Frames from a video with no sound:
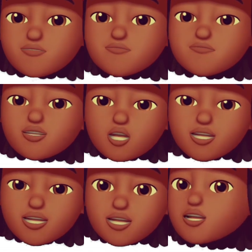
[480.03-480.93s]

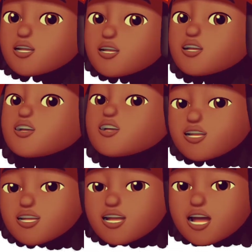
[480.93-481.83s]
first, and
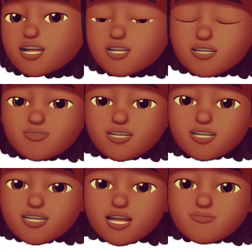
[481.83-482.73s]
then they had the Chunin
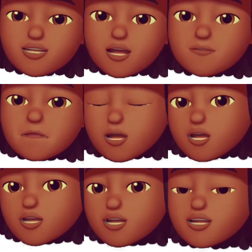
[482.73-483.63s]
exams.
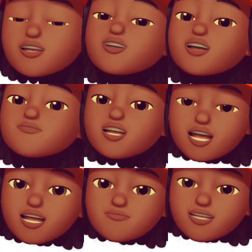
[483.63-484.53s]
But they
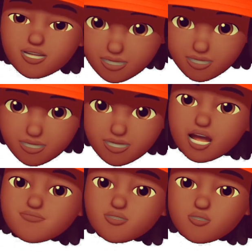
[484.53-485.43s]
became genin
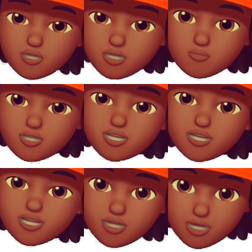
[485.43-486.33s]
after
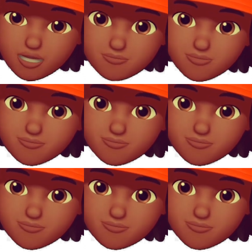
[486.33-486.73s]
graduating the academy.